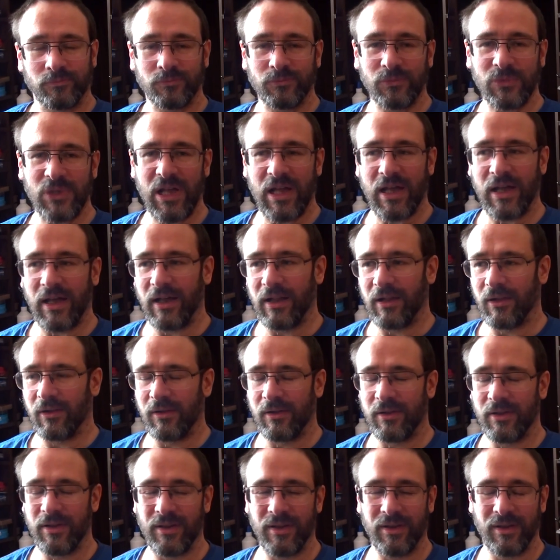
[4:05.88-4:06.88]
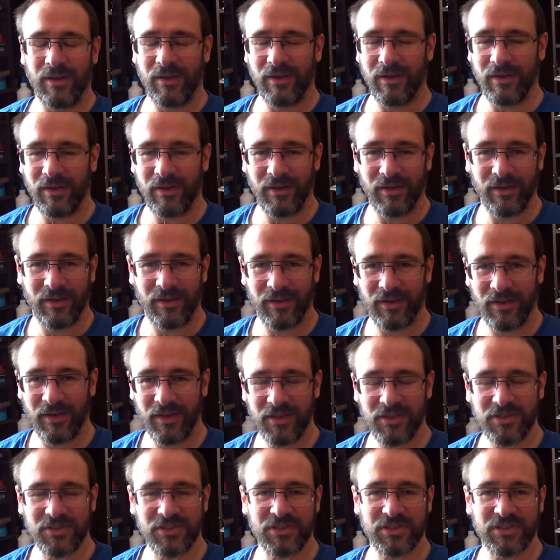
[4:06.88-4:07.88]
wow,
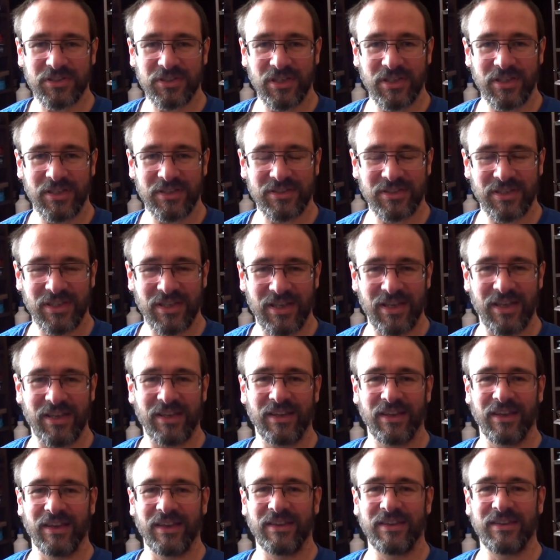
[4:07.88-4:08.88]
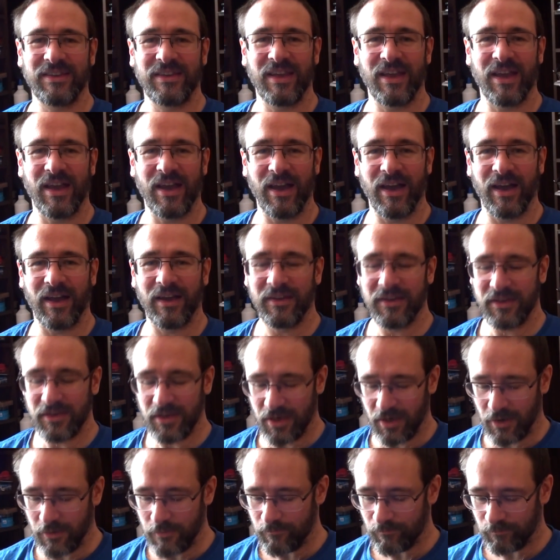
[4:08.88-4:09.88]
yeah, you
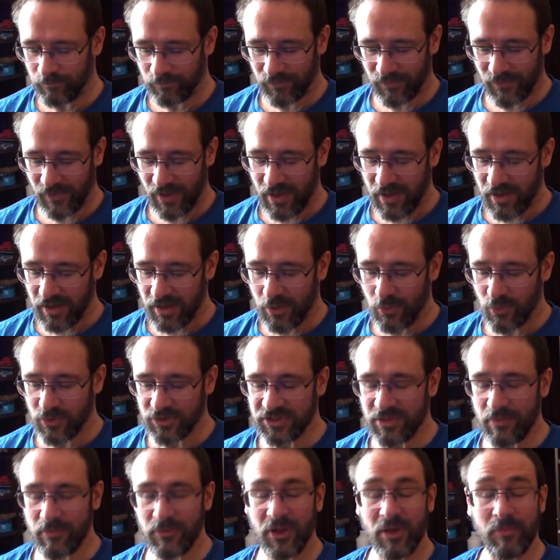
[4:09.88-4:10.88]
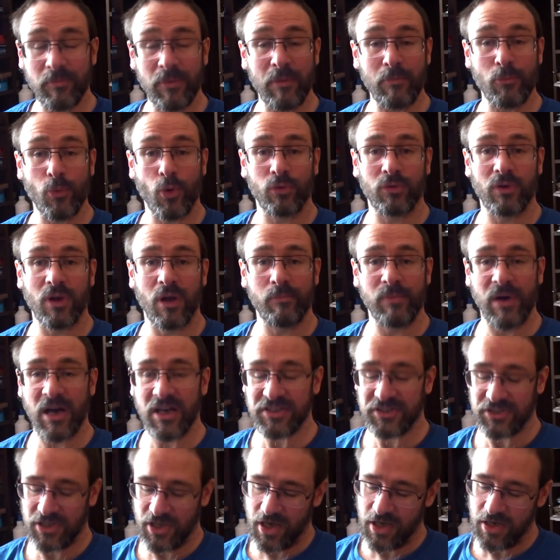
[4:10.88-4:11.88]
know, you want something a bit more
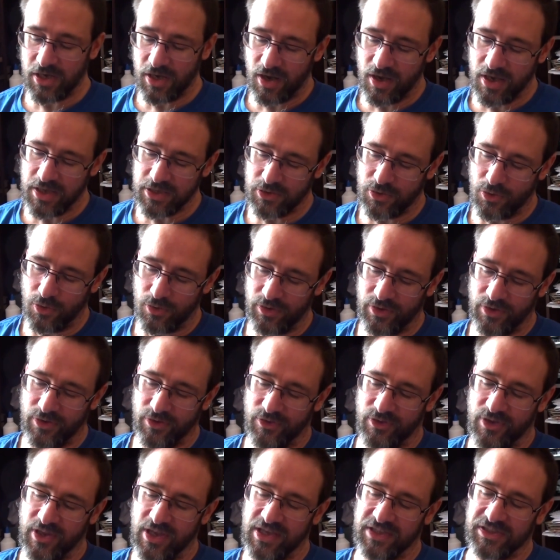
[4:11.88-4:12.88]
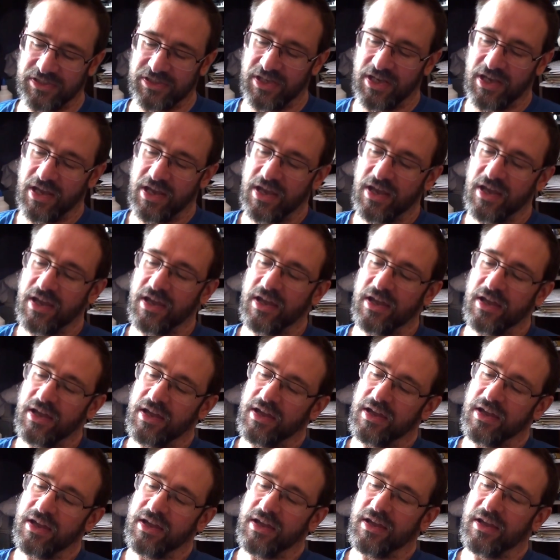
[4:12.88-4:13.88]
robust. And I got this
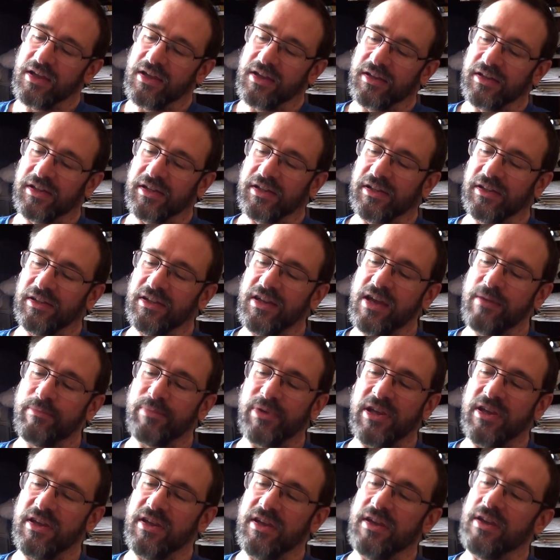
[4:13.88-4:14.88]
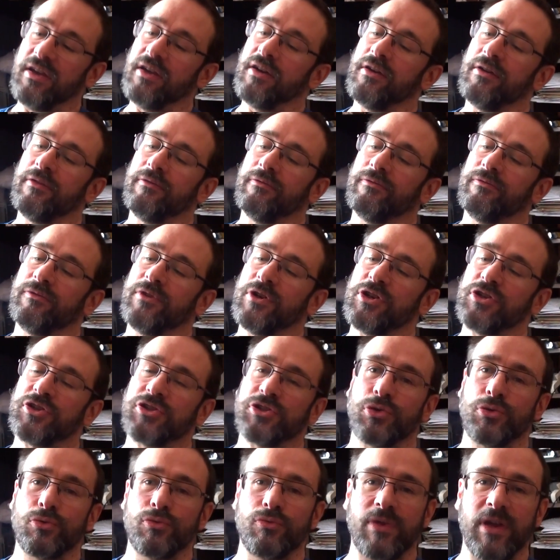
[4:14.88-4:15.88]
Glyby
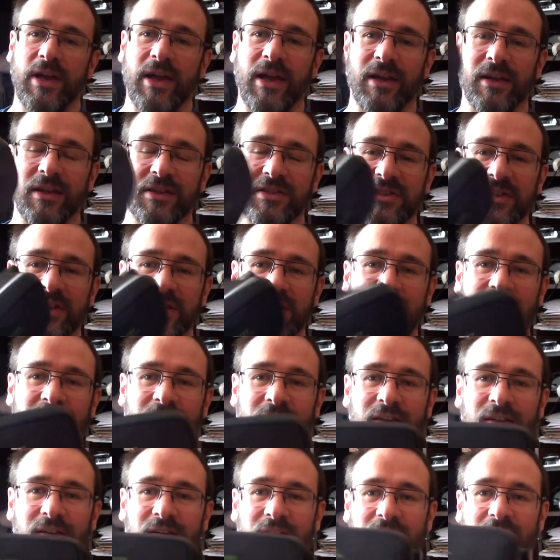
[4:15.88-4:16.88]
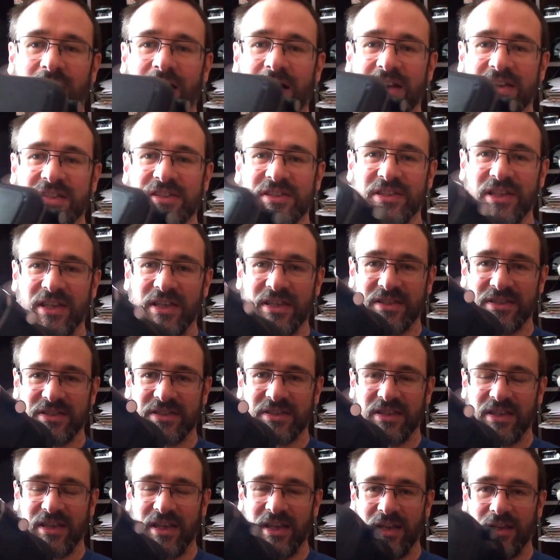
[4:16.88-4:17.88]
Virtual Reality
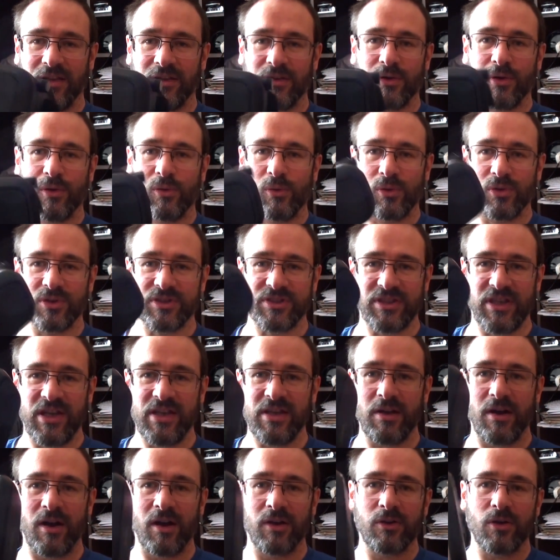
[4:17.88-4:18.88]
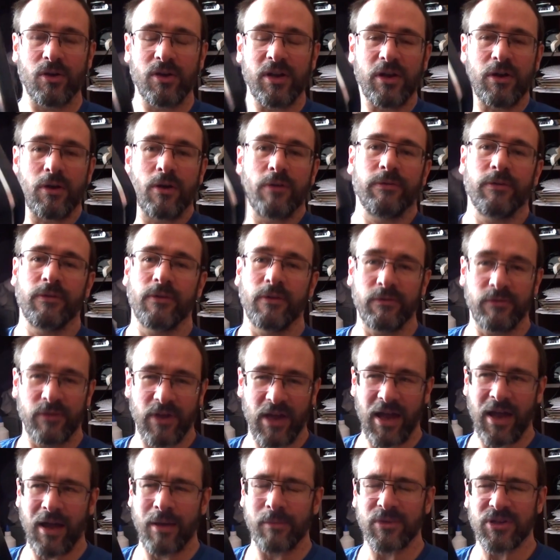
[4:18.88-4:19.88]
Glasses, it calls it. I got it off of
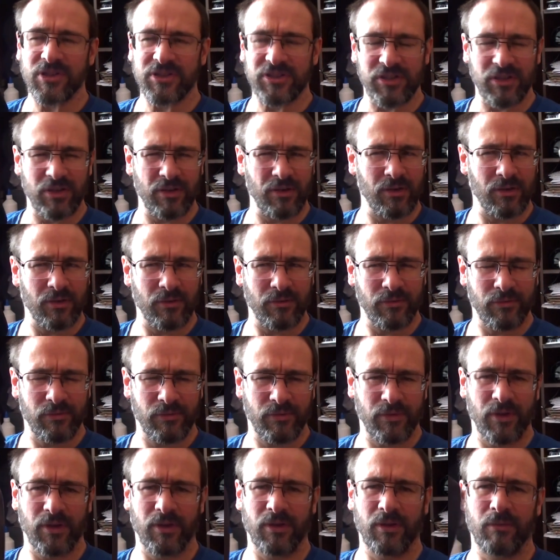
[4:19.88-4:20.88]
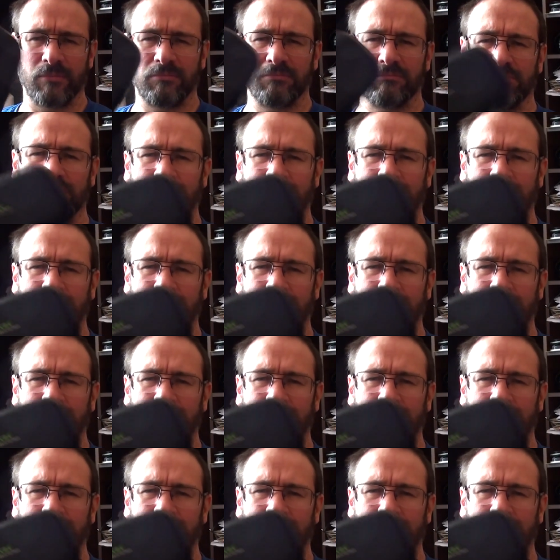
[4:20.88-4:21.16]
Amazon for